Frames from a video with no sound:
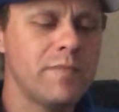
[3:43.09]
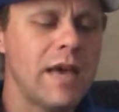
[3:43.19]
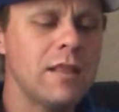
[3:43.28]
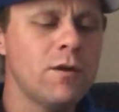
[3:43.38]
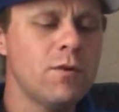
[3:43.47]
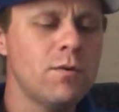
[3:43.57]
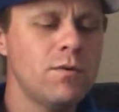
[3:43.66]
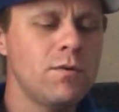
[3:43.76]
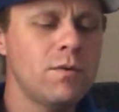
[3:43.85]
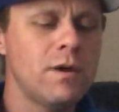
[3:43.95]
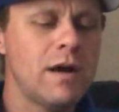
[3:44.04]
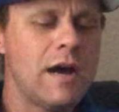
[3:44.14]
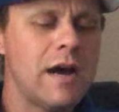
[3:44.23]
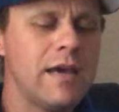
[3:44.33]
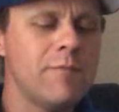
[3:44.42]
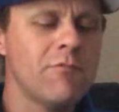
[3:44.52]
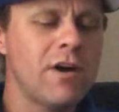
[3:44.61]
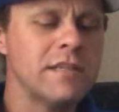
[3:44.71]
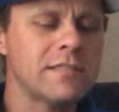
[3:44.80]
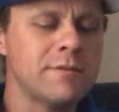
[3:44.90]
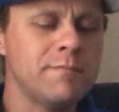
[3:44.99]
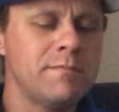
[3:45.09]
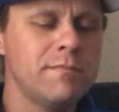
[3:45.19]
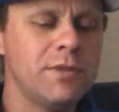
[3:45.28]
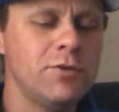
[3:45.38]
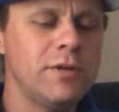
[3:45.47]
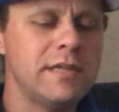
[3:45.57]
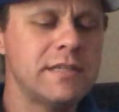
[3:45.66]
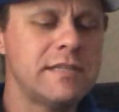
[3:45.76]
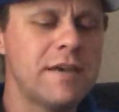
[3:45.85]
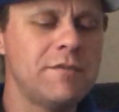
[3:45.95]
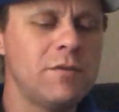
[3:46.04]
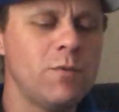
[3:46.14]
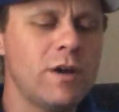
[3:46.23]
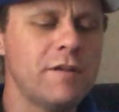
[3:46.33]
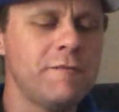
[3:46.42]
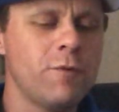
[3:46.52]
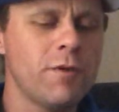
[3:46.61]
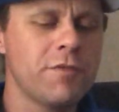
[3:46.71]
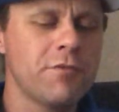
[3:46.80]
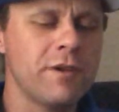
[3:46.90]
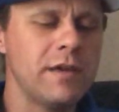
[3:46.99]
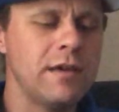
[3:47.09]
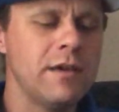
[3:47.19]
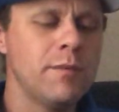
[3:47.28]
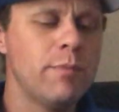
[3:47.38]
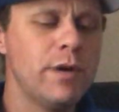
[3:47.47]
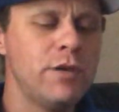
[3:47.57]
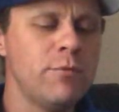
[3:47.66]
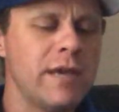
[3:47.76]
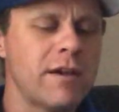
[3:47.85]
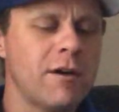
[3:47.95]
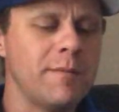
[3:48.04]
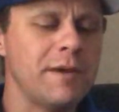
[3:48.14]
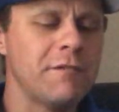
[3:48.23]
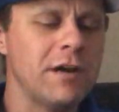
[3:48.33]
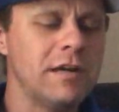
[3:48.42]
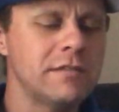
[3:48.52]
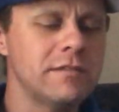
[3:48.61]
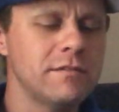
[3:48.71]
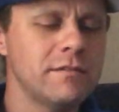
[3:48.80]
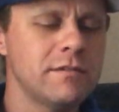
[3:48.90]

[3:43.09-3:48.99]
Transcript: "Hello, I am Rozum, Unit 7143, but you may call me Roz."